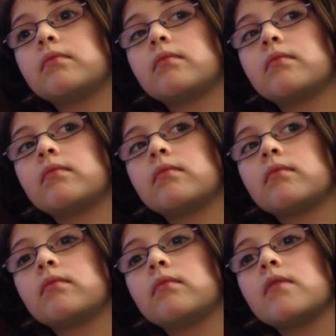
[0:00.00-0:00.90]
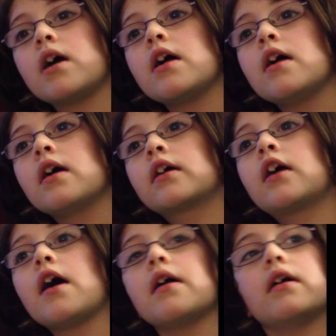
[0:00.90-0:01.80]
Oh. So give me an
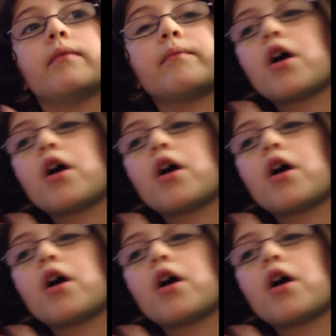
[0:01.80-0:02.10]
example.